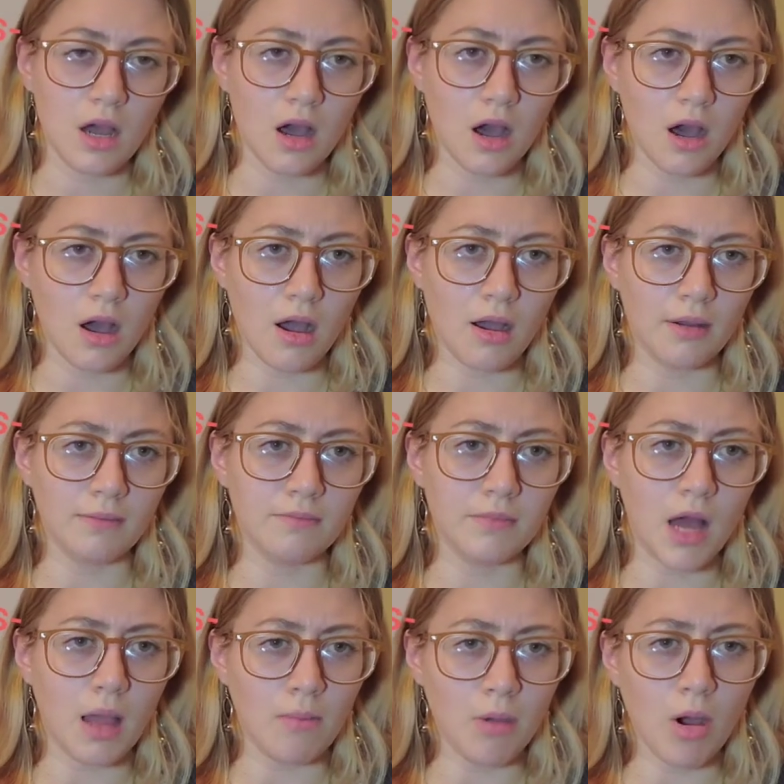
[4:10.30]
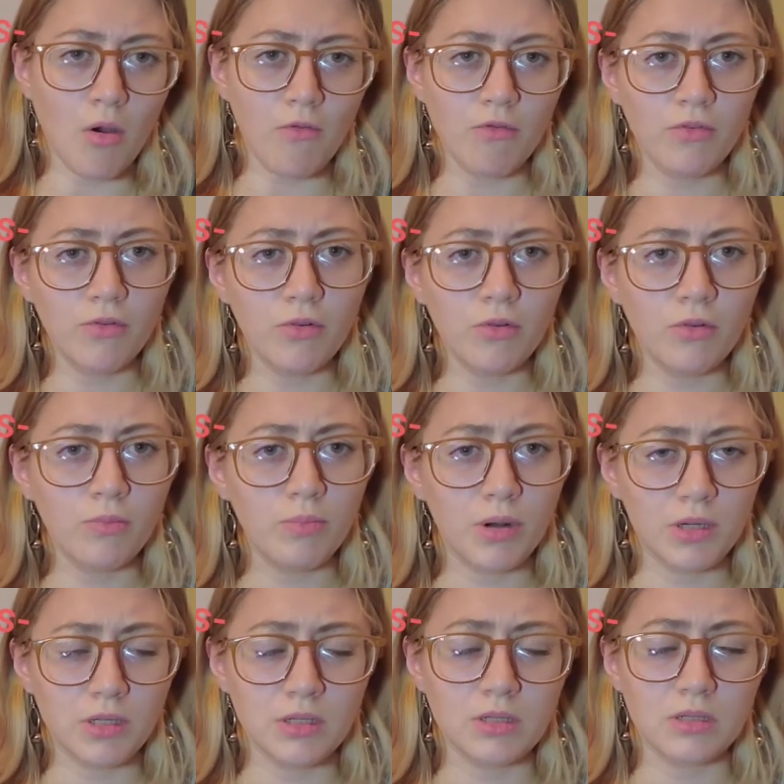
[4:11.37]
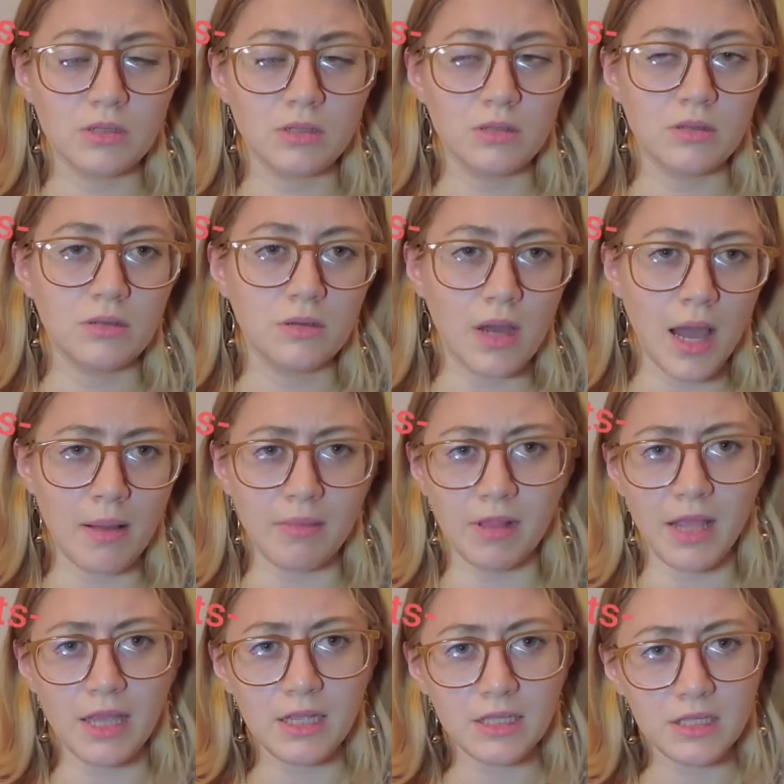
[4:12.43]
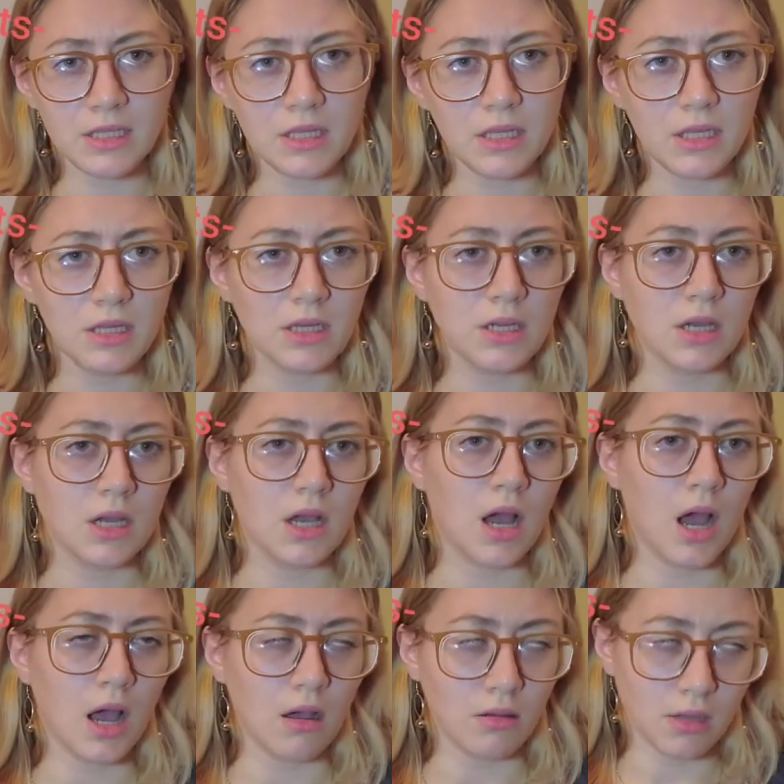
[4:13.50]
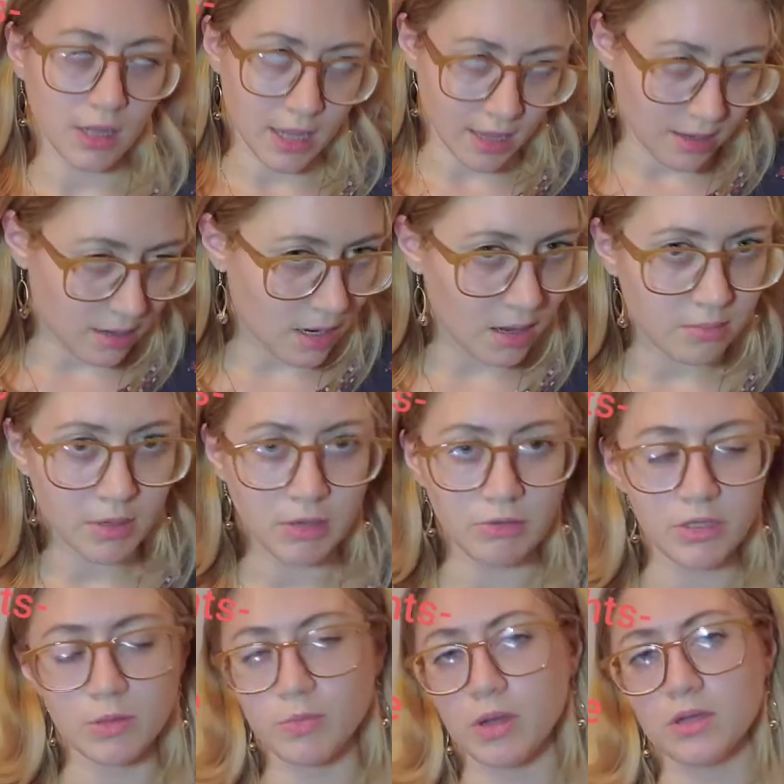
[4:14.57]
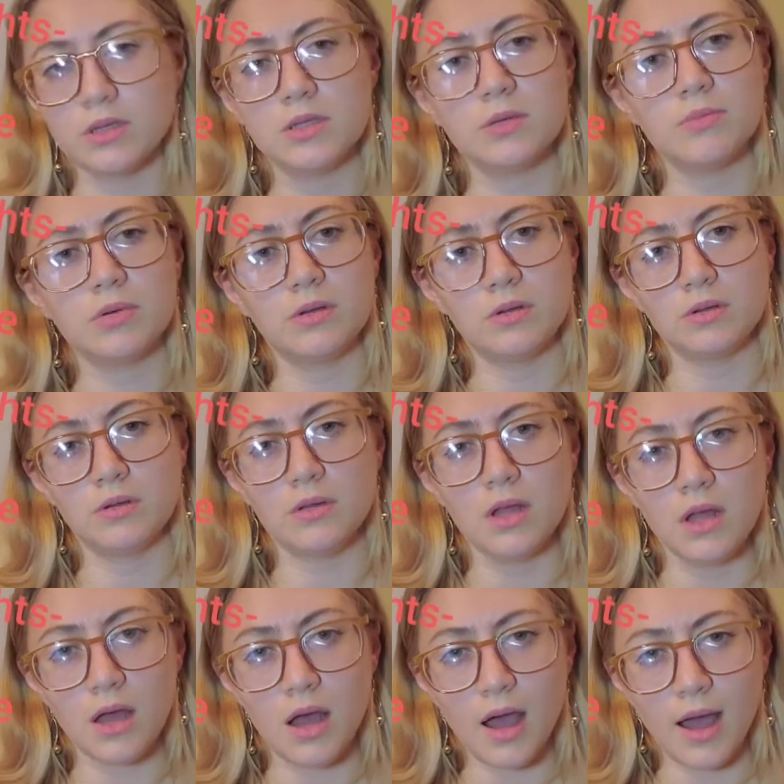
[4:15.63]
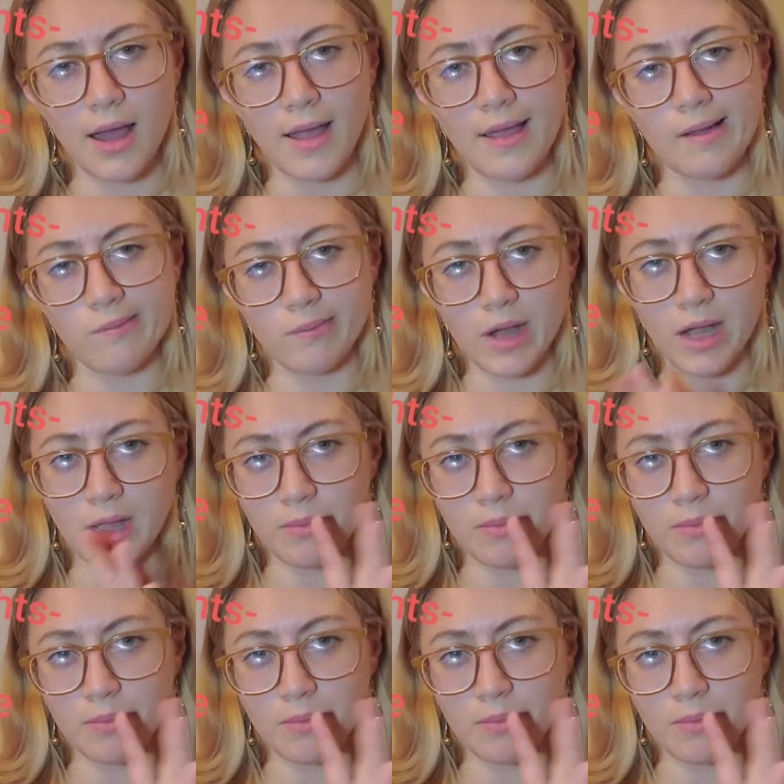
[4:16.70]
I'm awful person, I'm lazy, again, I'm irresponsible, I'm